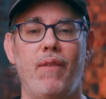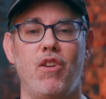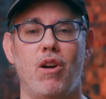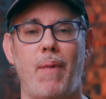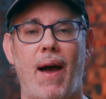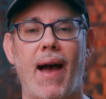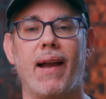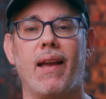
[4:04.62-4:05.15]
of your
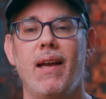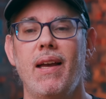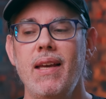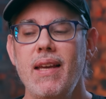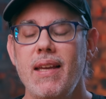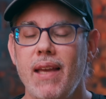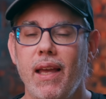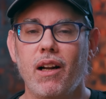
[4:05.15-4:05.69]
Mac,
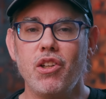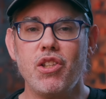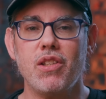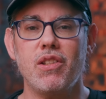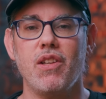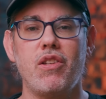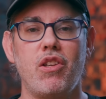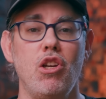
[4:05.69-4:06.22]
it'll
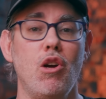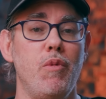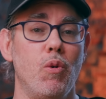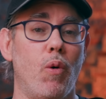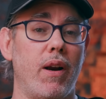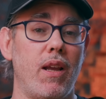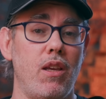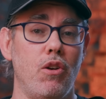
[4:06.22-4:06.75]
just assume you
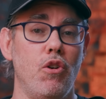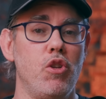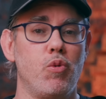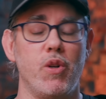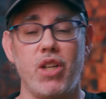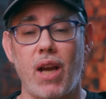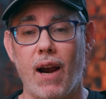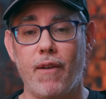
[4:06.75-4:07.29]
want to use
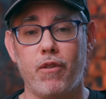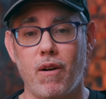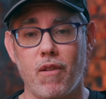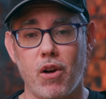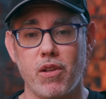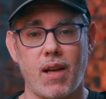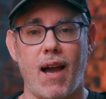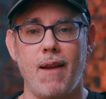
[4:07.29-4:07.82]
whichever of
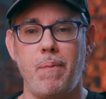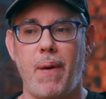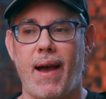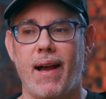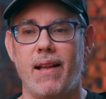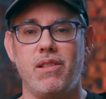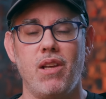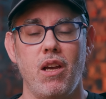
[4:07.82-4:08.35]
those
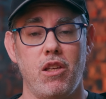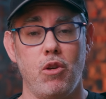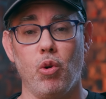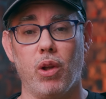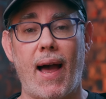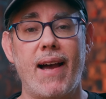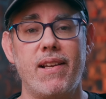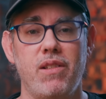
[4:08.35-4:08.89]
iPads you
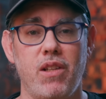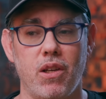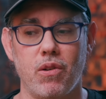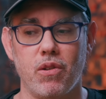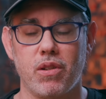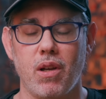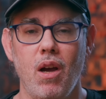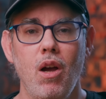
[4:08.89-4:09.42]
last
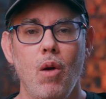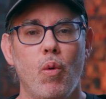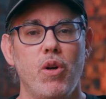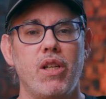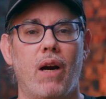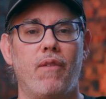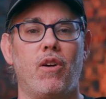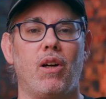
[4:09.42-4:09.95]
used,
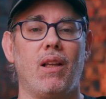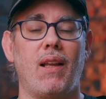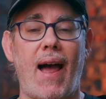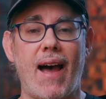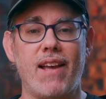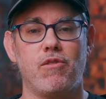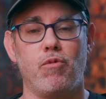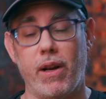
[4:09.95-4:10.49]
whichever
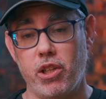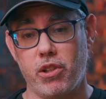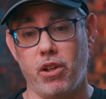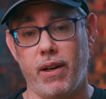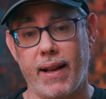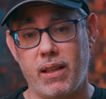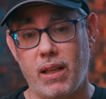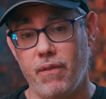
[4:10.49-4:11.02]
last
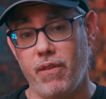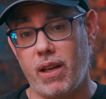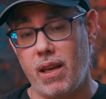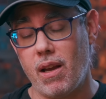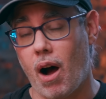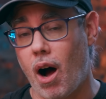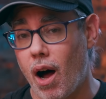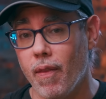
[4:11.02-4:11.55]
registered
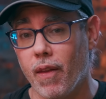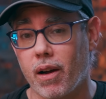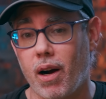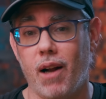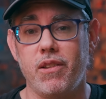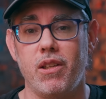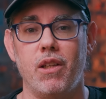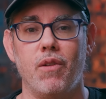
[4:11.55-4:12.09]
activity on the
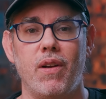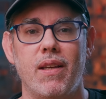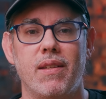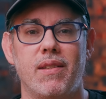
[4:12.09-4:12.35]
continuity